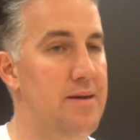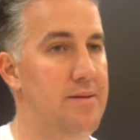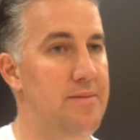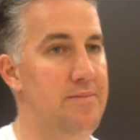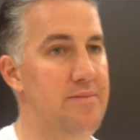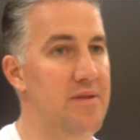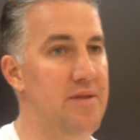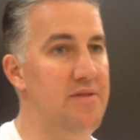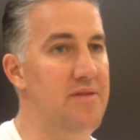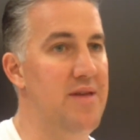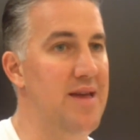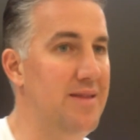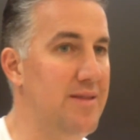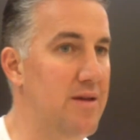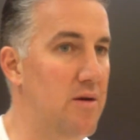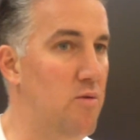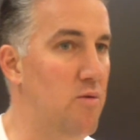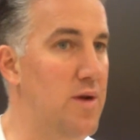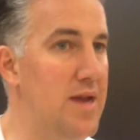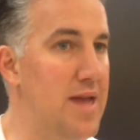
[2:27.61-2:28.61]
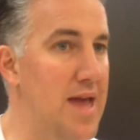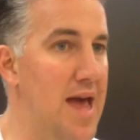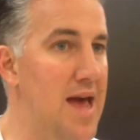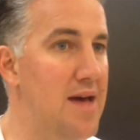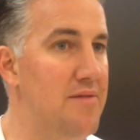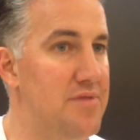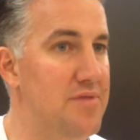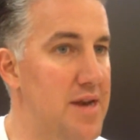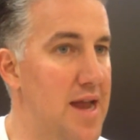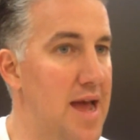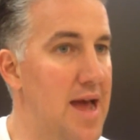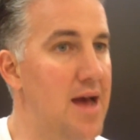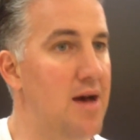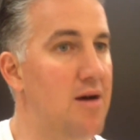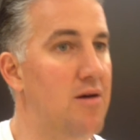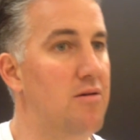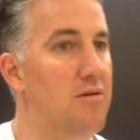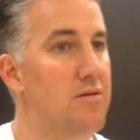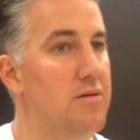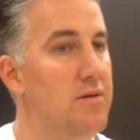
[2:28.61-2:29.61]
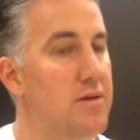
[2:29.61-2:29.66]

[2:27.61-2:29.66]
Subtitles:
The thing that we have now